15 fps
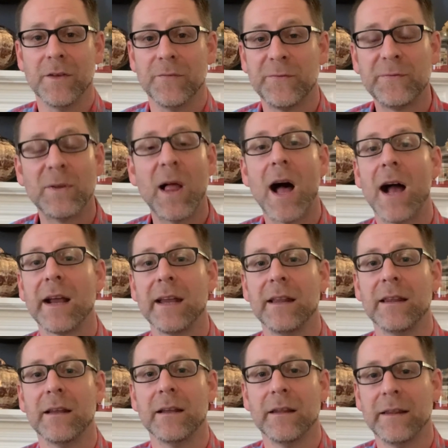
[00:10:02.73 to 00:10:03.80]
flock
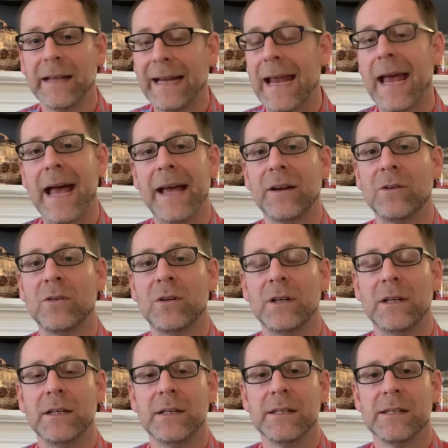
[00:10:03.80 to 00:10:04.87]
and the cattle
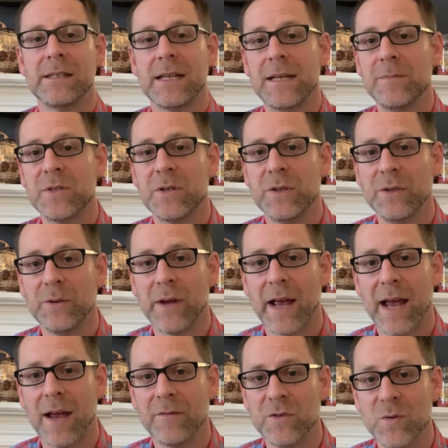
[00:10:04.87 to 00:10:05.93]
seem to
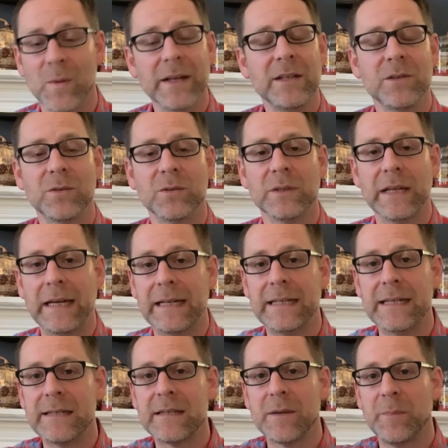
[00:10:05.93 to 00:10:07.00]
have dwindled and
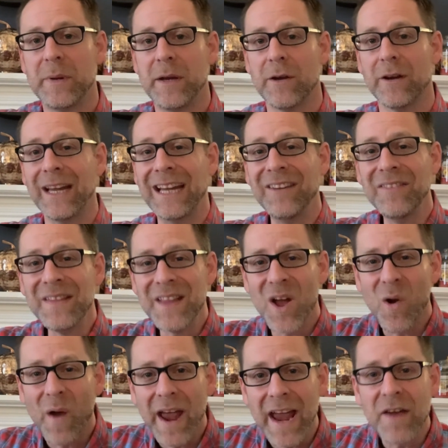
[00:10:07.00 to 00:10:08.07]
disappeared, even
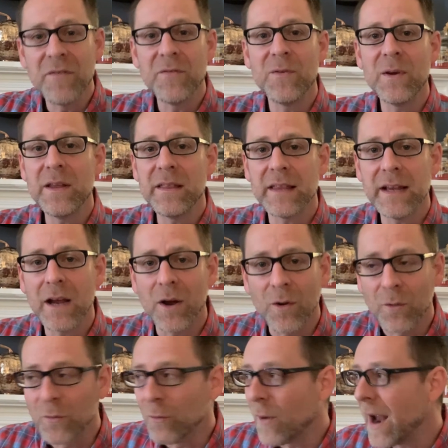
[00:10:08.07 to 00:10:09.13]
though everything
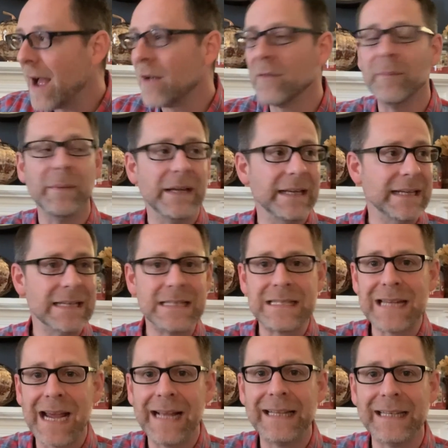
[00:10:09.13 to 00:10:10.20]
around me is
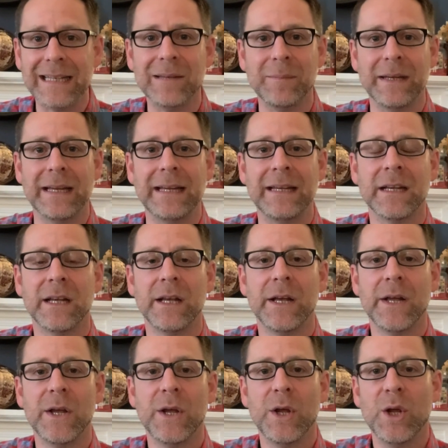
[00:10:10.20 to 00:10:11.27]
telling me
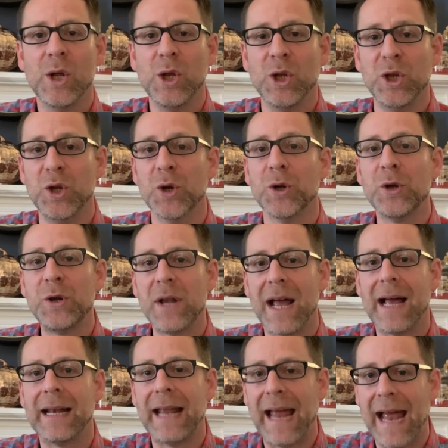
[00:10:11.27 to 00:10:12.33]
you're
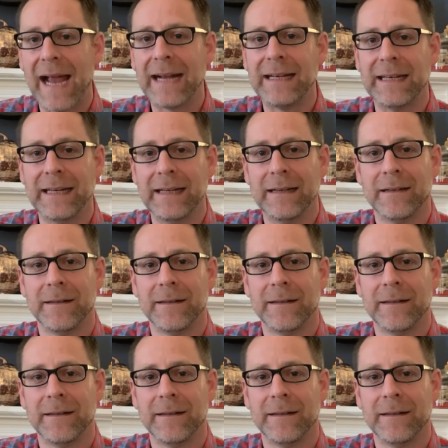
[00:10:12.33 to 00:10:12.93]
not acting.